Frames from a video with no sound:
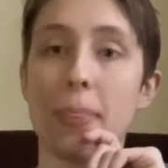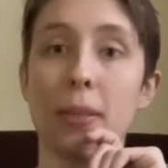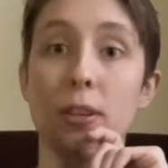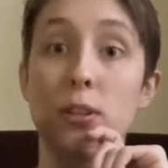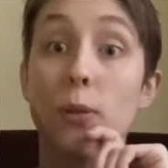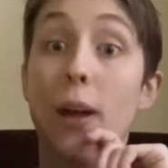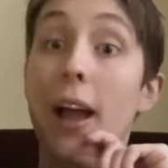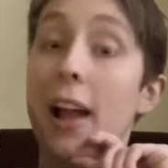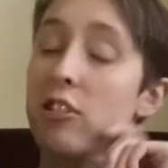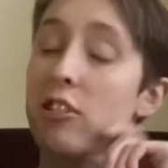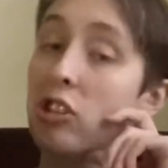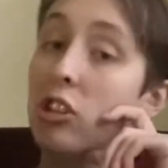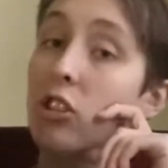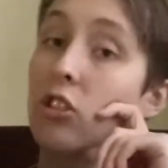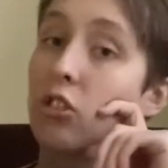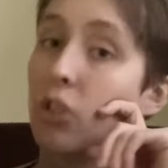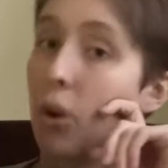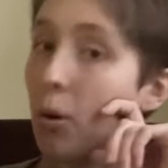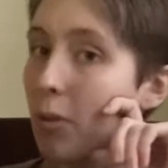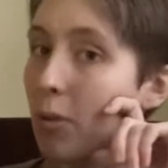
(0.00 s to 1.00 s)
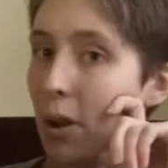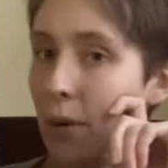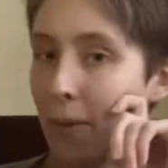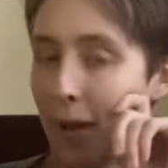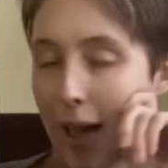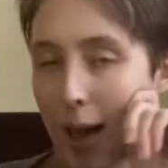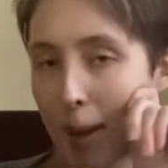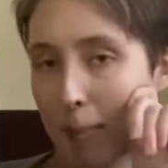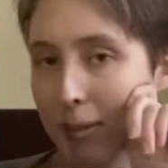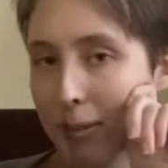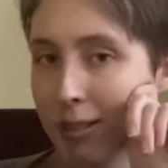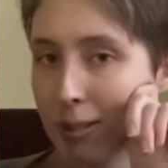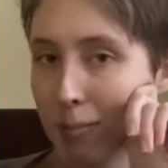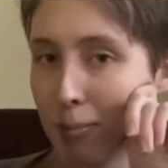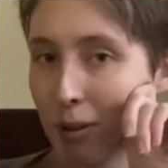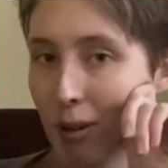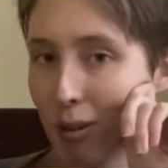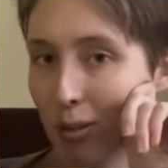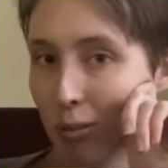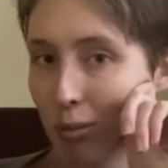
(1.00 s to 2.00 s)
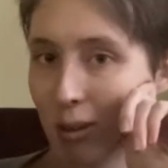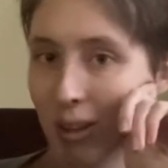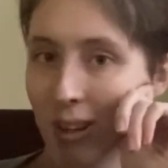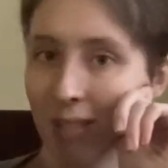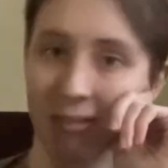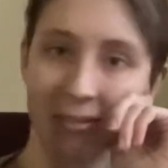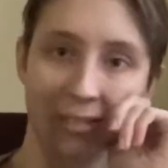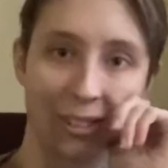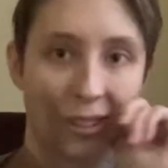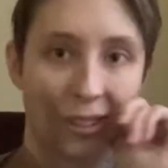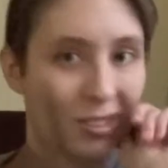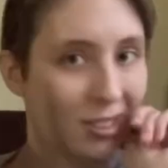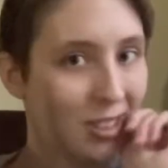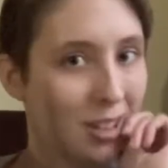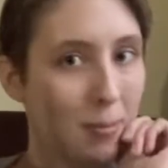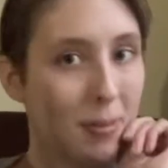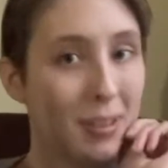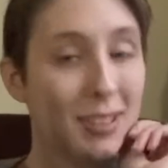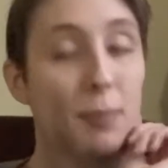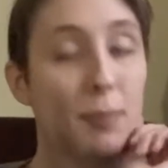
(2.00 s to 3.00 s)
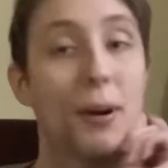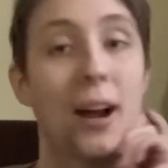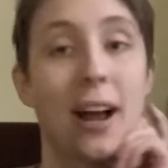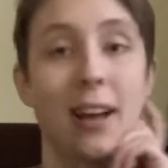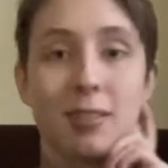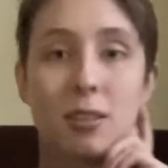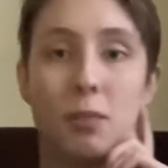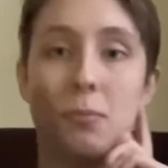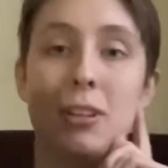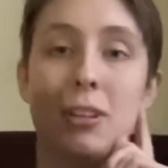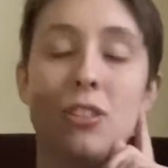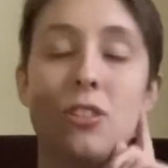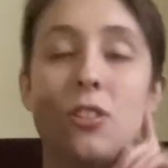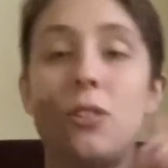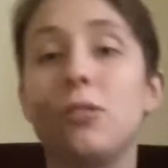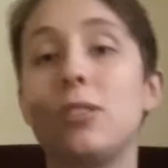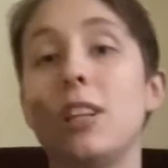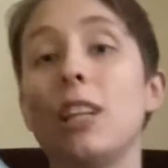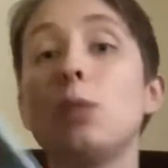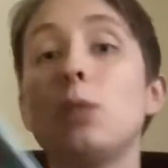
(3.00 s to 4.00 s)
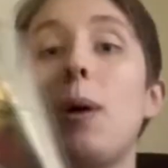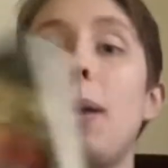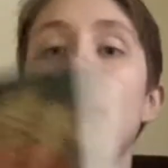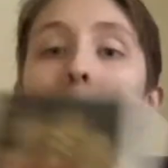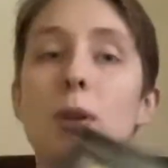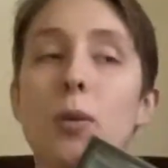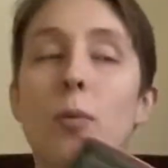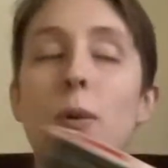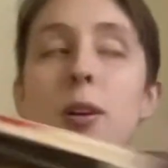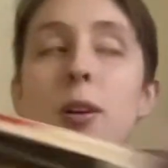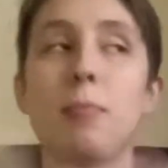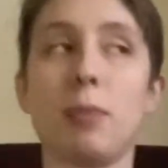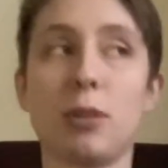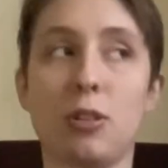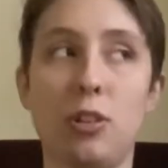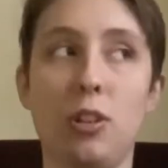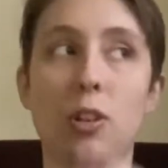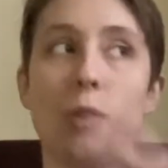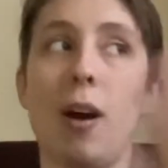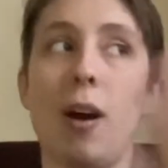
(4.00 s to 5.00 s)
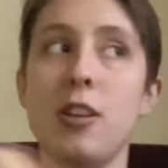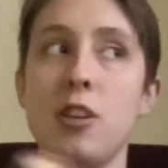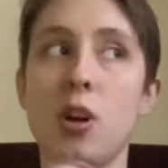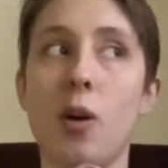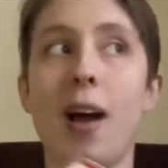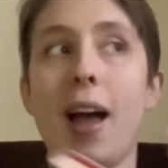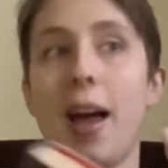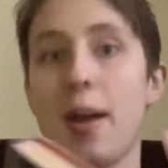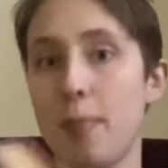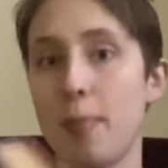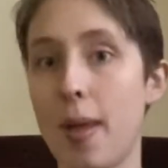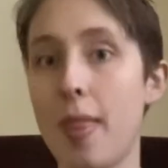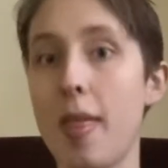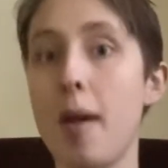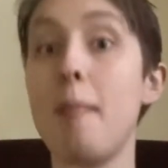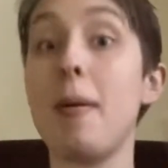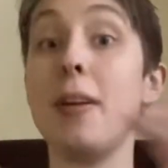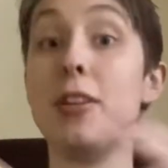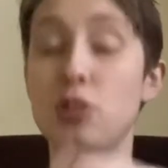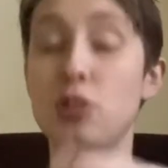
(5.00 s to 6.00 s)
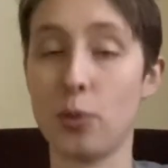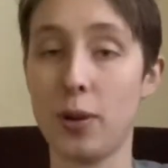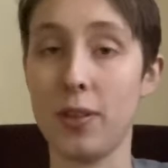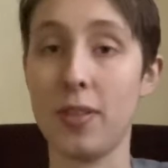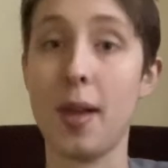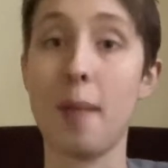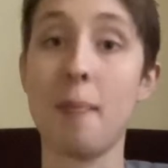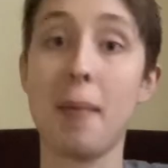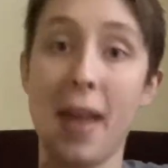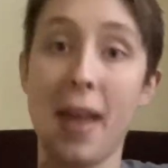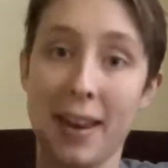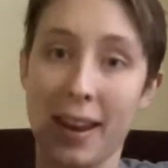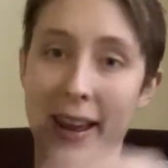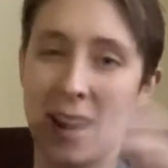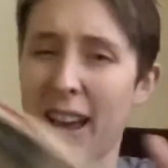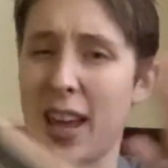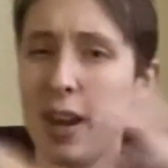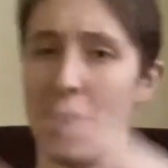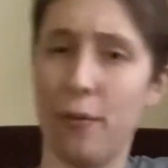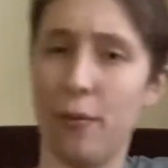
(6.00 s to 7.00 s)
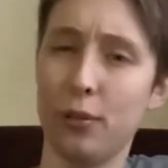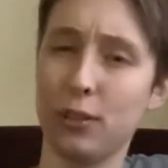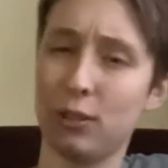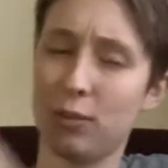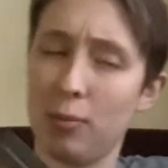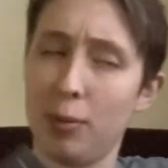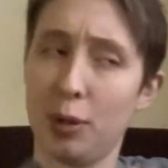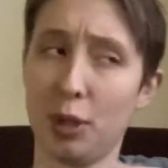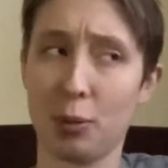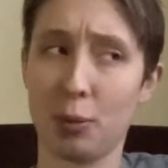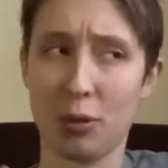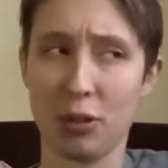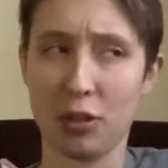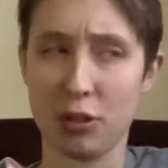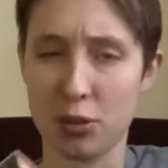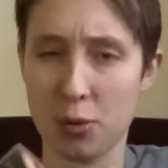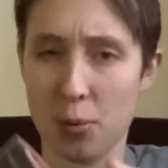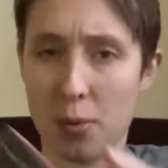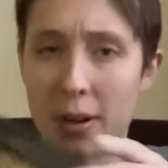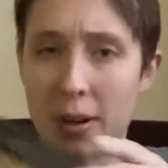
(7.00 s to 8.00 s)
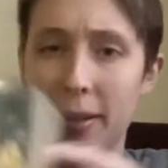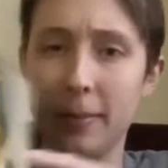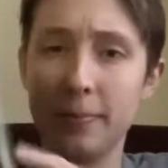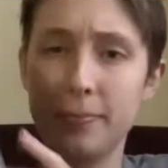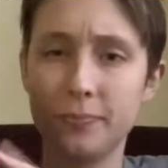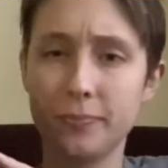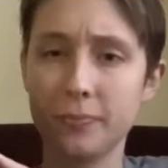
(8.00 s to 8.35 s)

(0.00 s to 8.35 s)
So I actually don't know what happens in book three, so it's gonna be a surprise to me too. So that's why book one and book two, I know I had read them, enjoyed them, and I kind of was familiar with the story.